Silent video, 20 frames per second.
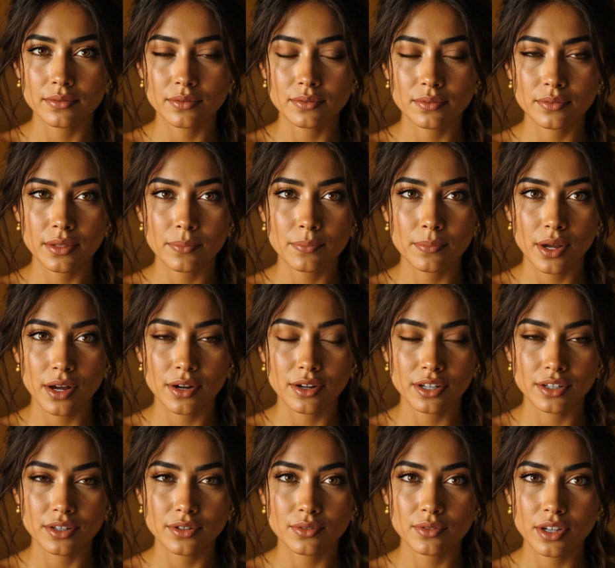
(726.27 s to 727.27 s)
The parent
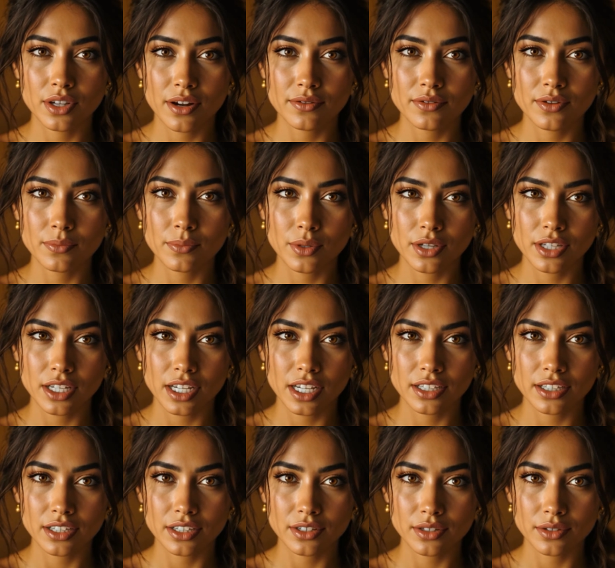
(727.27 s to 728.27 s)
who never
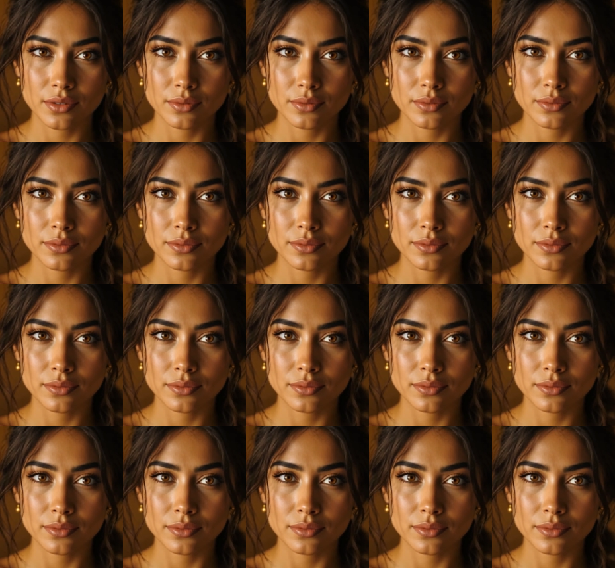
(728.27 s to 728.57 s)
protected you.